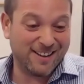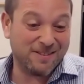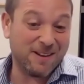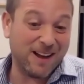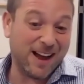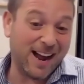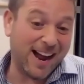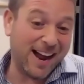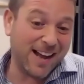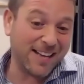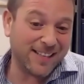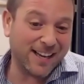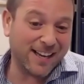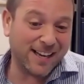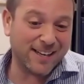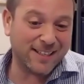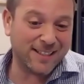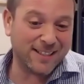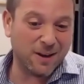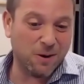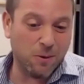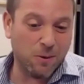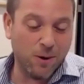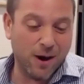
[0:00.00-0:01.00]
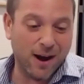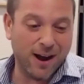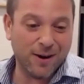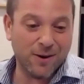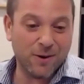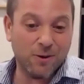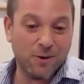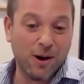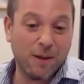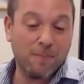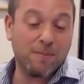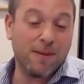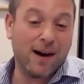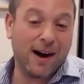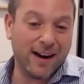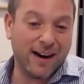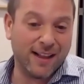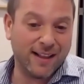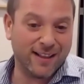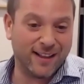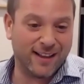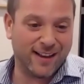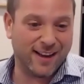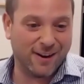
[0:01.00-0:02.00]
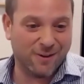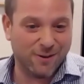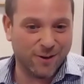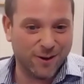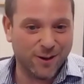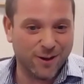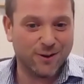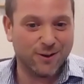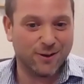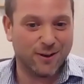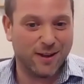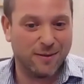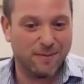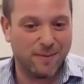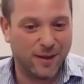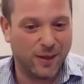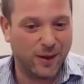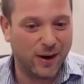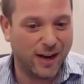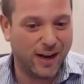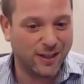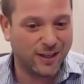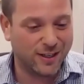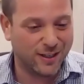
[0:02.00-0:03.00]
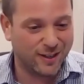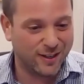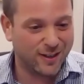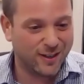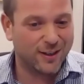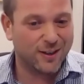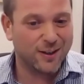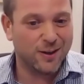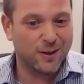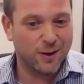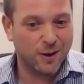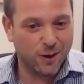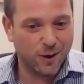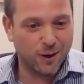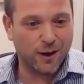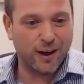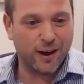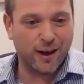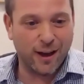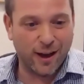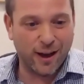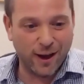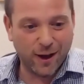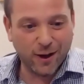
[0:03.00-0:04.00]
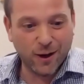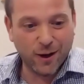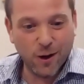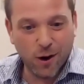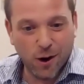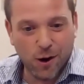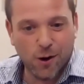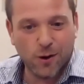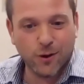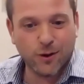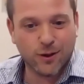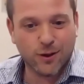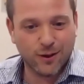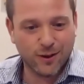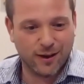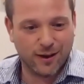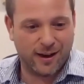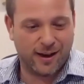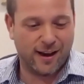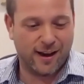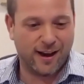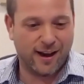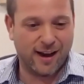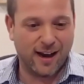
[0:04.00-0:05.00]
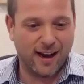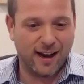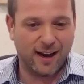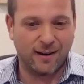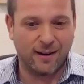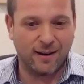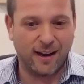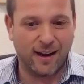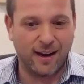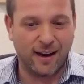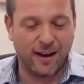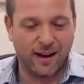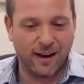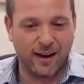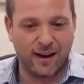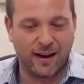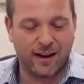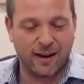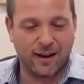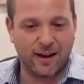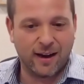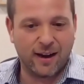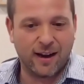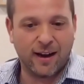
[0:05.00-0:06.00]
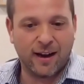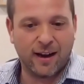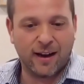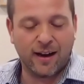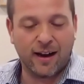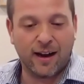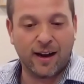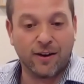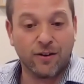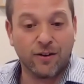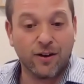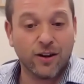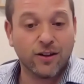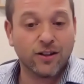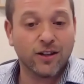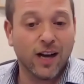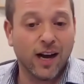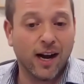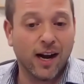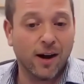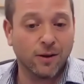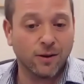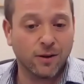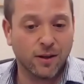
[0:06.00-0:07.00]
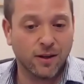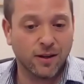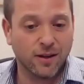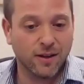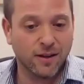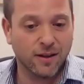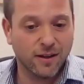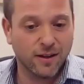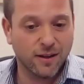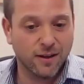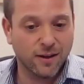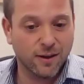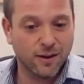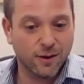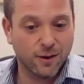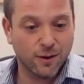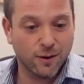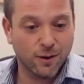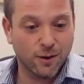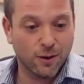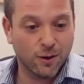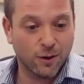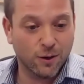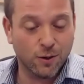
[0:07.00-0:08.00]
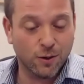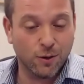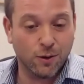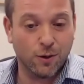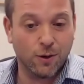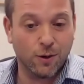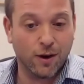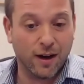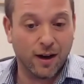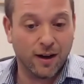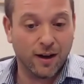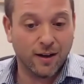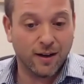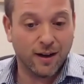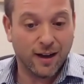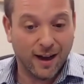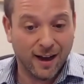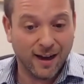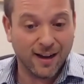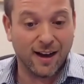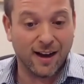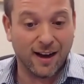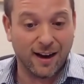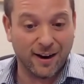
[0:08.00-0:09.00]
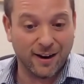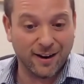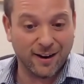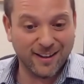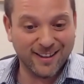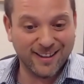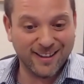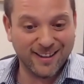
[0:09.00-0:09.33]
Isaac is the one who apparently, according to the Midrash, goes and reach out to Agar.